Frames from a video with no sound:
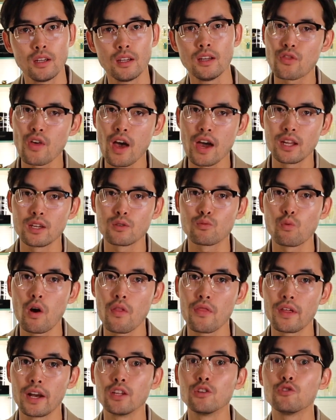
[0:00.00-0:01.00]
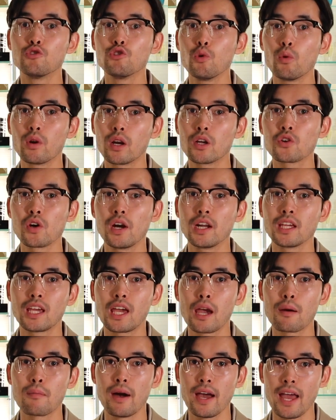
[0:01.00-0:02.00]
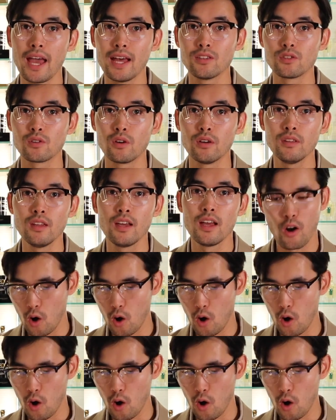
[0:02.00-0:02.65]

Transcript: That is one that I do want to try to get my hands on.